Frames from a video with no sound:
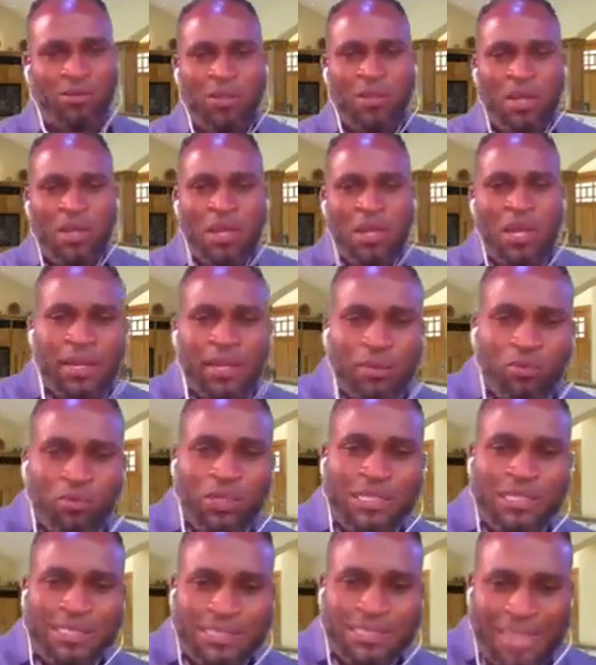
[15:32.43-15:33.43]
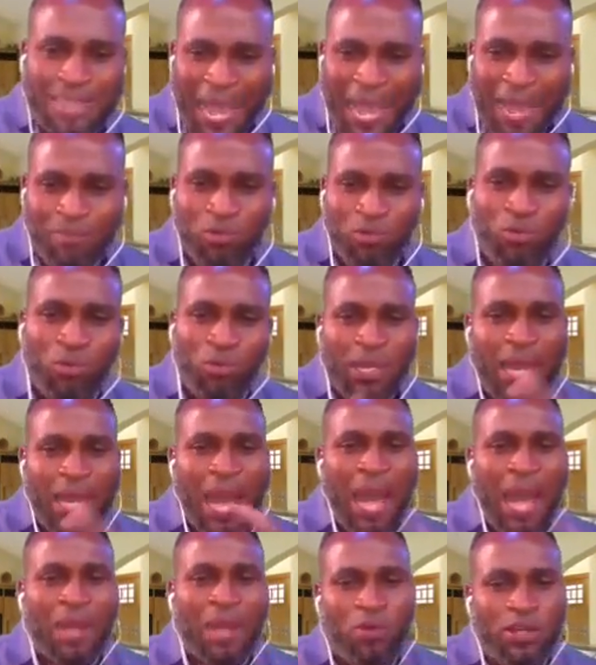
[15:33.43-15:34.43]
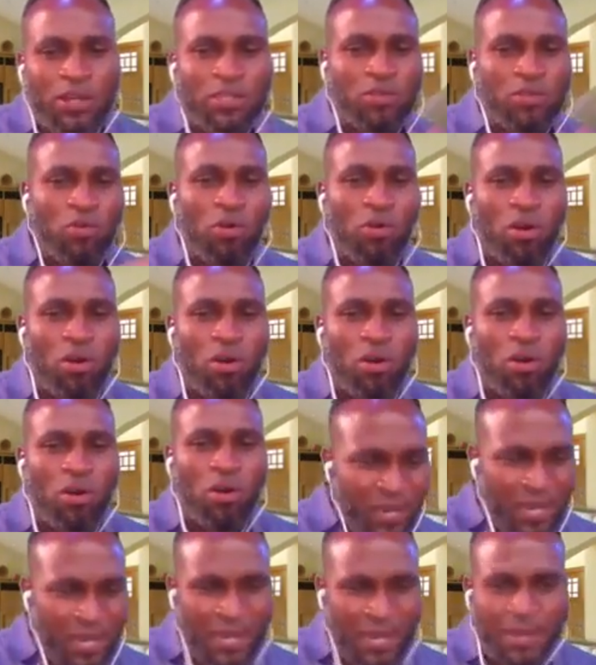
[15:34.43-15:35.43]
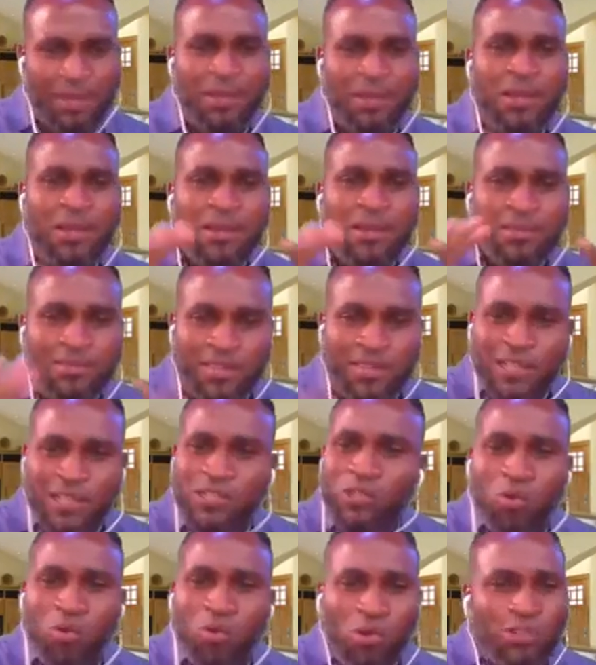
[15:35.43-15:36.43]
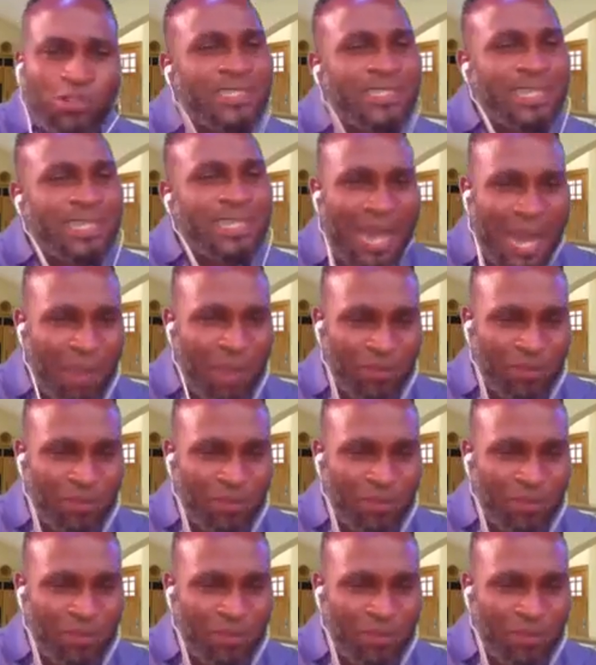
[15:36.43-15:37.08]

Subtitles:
With time, we are going to unveil this whole thing happening.